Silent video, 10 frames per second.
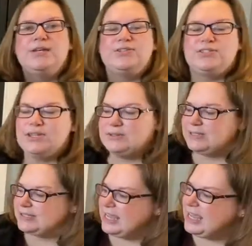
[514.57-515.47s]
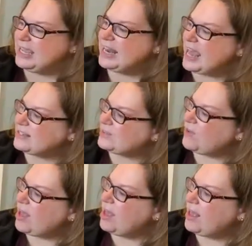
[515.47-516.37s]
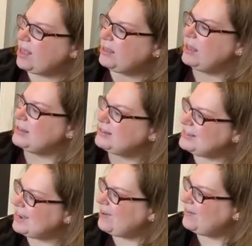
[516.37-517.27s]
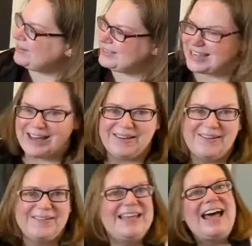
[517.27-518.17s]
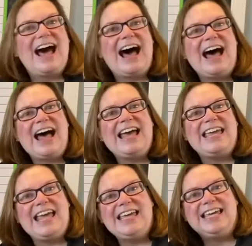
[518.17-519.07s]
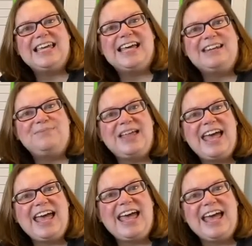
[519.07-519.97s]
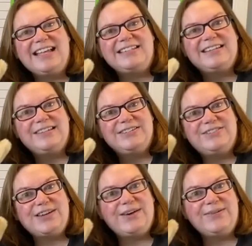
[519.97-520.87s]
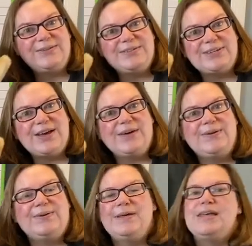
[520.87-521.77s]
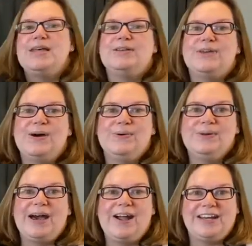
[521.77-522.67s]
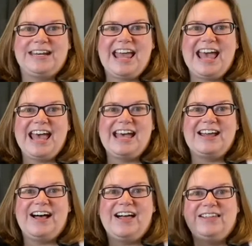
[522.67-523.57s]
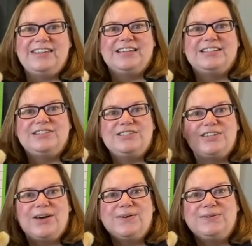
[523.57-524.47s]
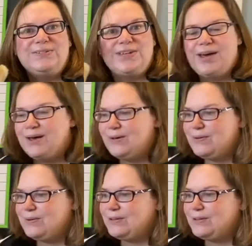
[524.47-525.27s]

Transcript: to see next fall, do, do. I ain't gonna plant, do, do, no garden at all, do, do.